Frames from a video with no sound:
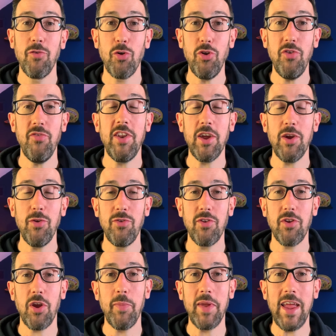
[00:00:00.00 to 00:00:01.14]
Got new videos
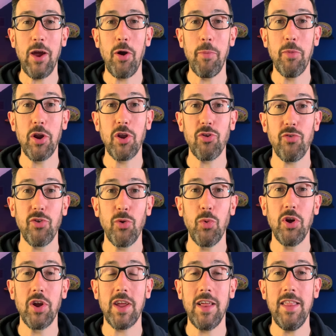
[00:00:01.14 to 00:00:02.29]
coming out on Microsoft at
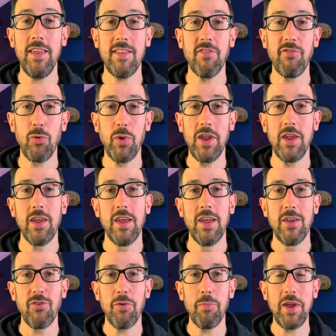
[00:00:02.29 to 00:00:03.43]
Work at least every week,
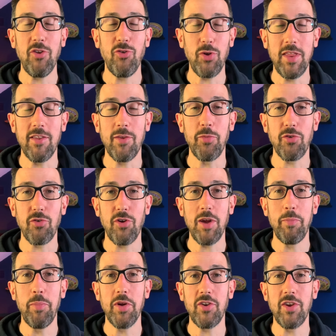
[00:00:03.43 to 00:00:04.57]
so make sure you hit the subscribe
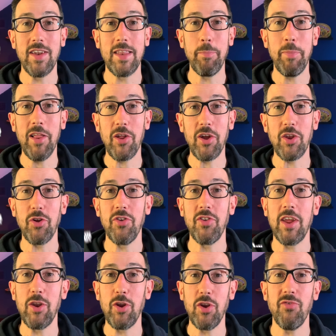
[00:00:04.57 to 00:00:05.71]
button and the bell icon to
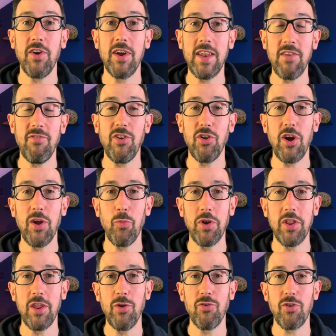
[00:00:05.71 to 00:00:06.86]
get notified every time one of
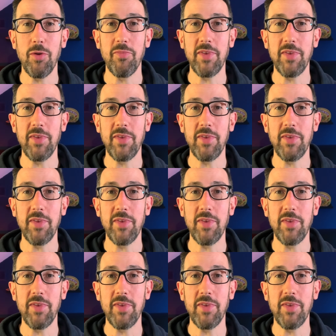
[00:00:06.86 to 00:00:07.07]
those comes